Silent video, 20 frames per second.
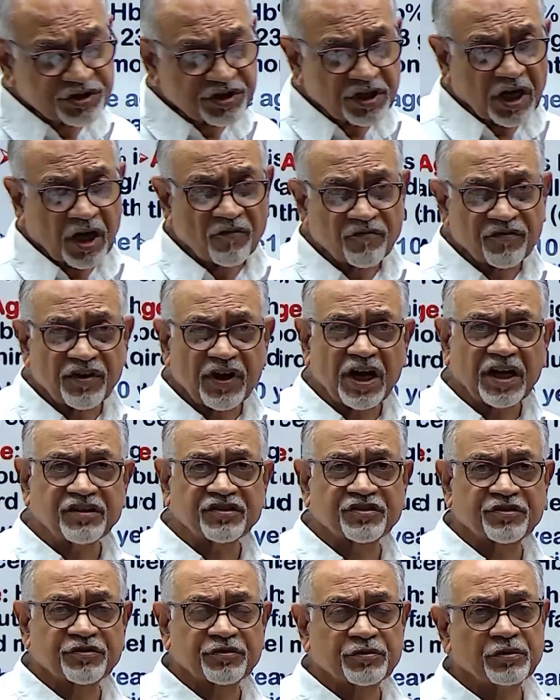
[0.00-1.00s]

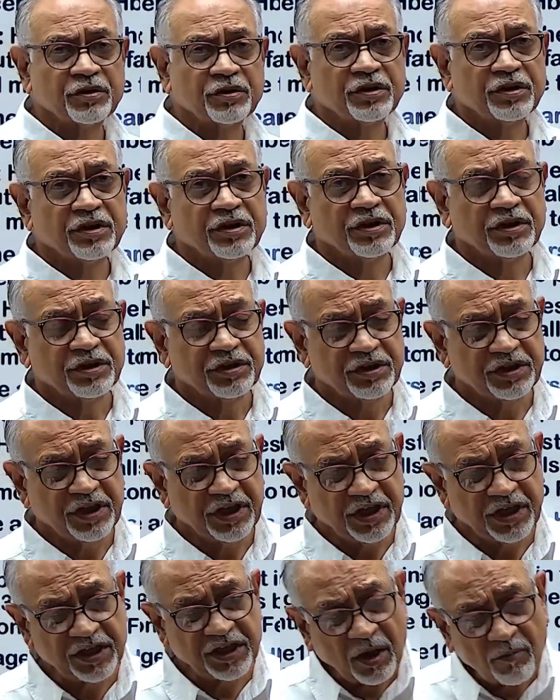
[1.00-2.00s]
affects the
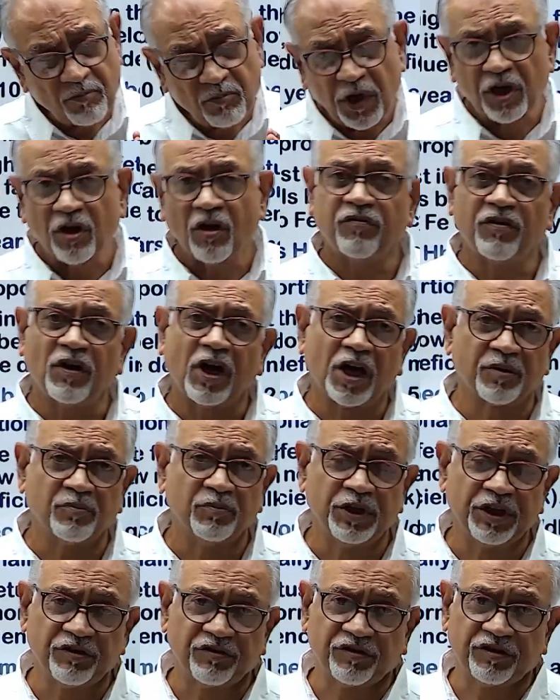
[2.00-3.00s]
number of
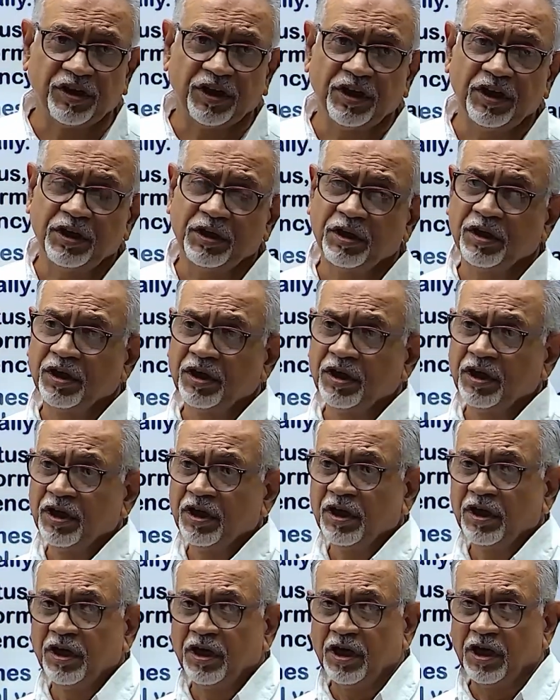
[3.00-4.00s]
RBC,
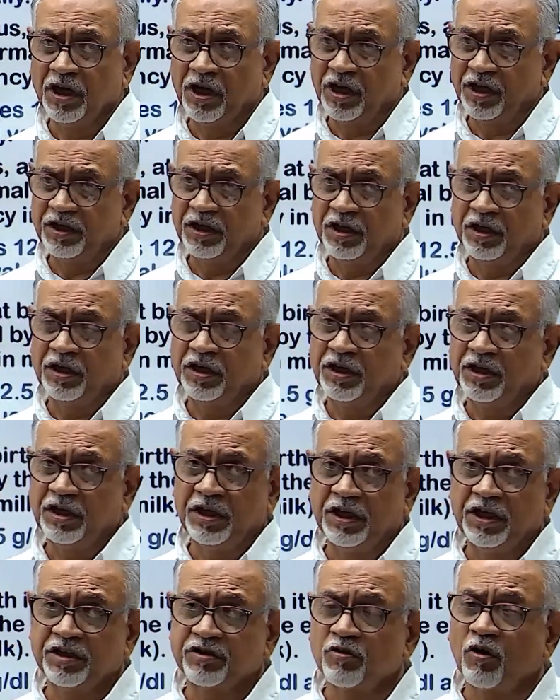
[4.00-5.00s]

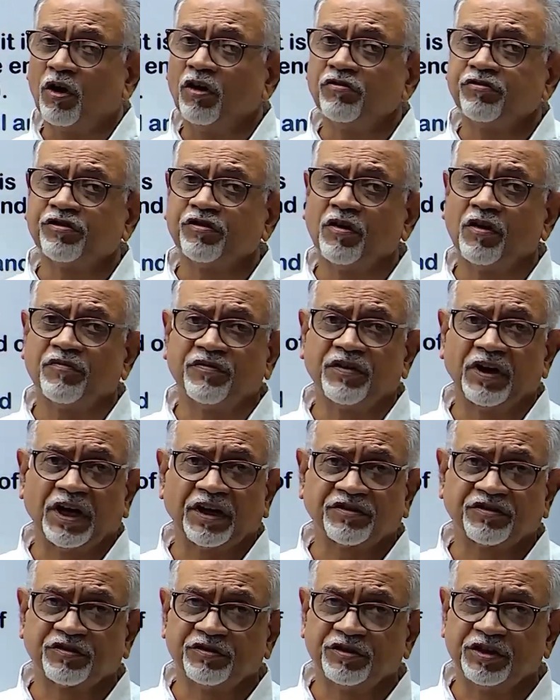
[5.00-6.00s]
it also affects
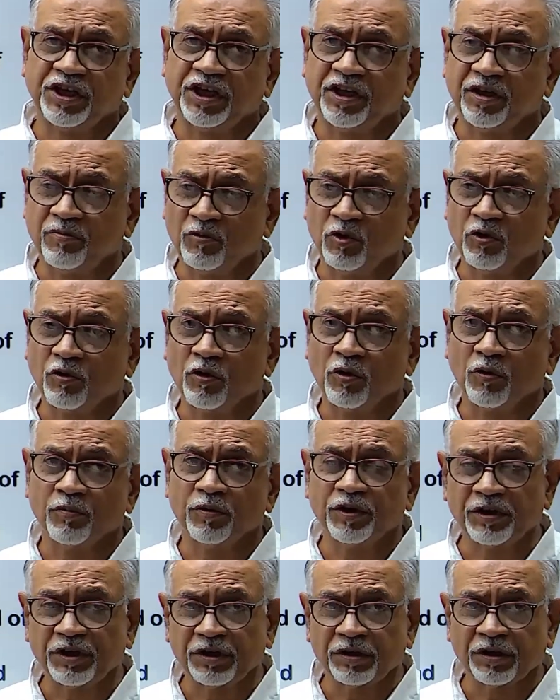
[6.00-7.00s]
the hemoglobin
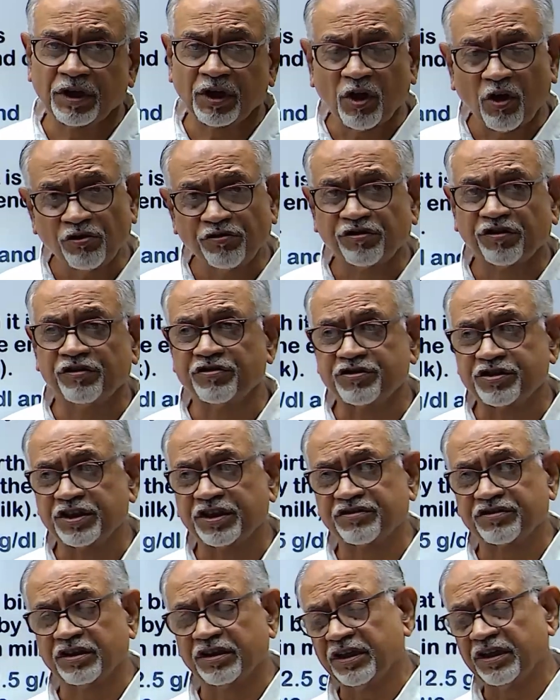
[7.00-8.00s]

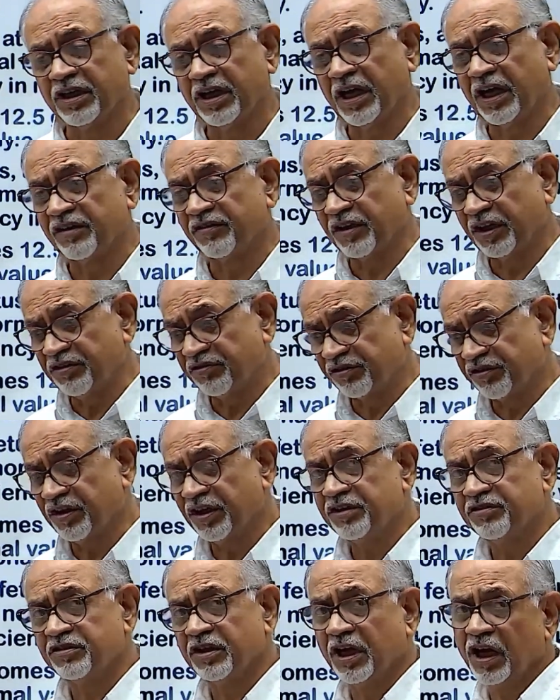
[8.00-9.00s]
concentration. As I said
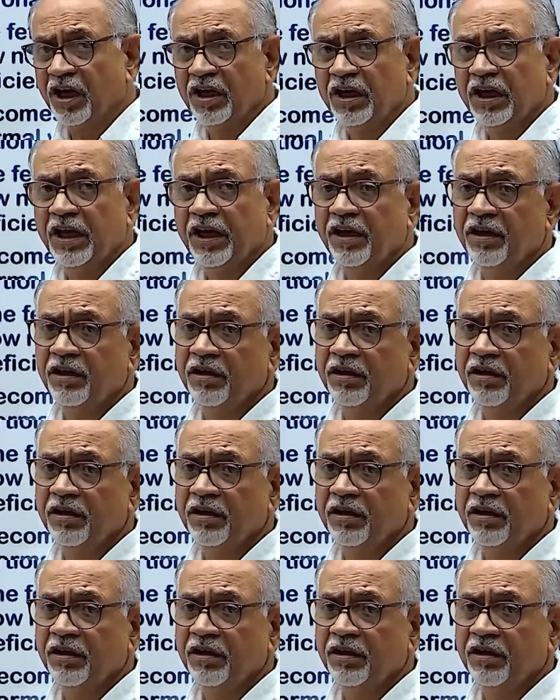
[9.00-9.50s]
earlier,